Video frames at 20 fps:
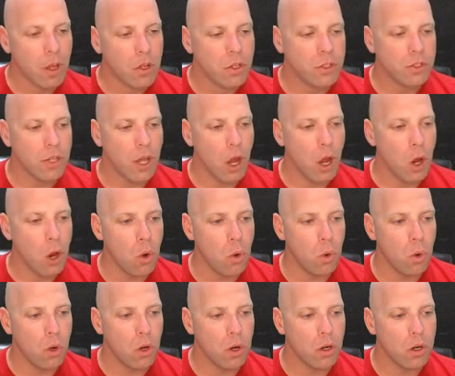
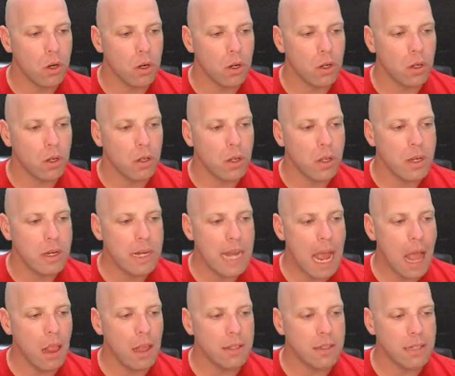So
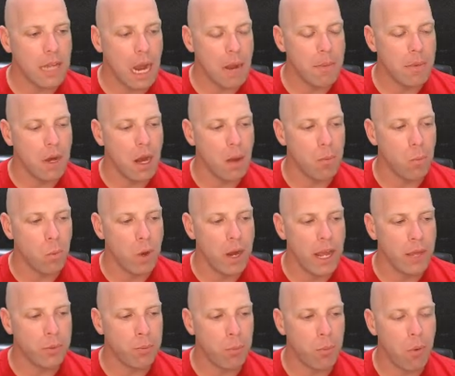now let's time it up
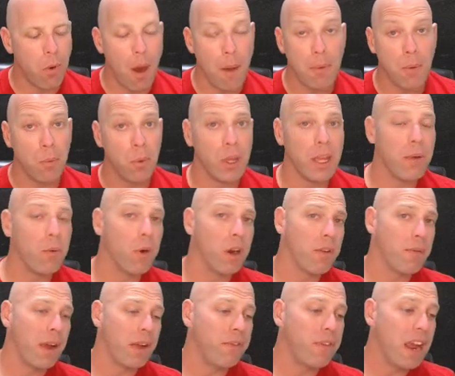with probably one
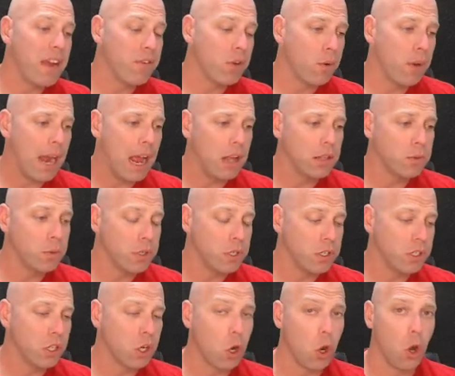of my favorite routes, which
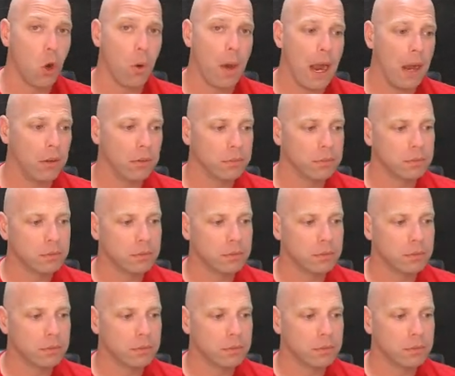is the curl route.